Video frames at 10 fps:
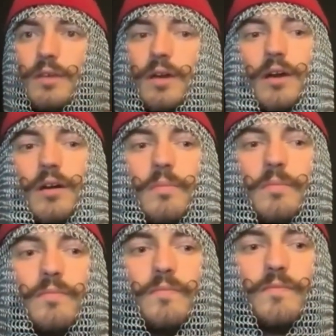
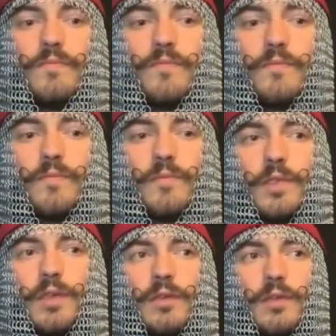Um,
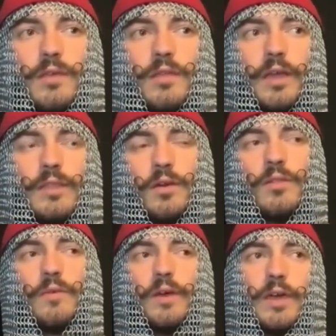like the
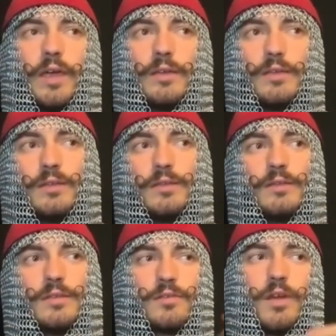only way that I can
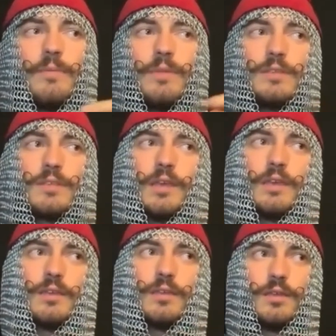describe it is
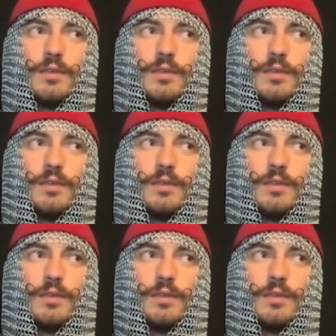like